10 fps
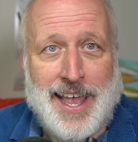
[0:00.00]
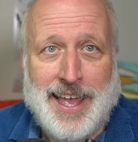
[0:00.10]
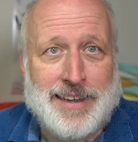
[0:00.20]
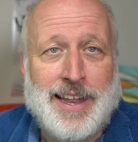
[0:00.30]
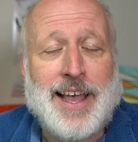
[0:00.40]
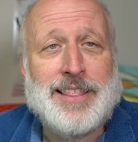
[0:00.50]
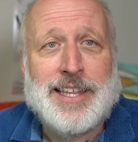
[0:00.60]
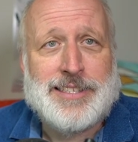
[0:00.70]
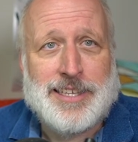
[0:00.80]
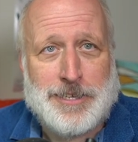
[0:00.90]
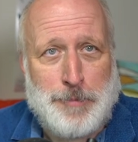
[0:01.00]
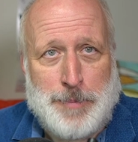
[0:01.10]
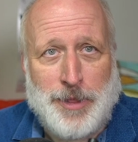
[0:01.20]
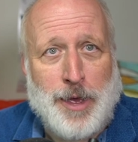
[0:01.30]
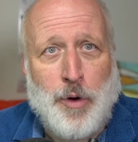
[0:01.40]
and I listen to
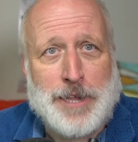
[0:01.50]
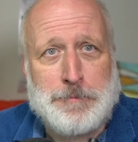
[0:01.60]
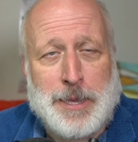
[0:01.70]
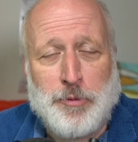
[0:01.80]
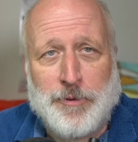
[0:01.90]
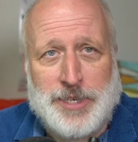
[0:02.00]
people, I watch people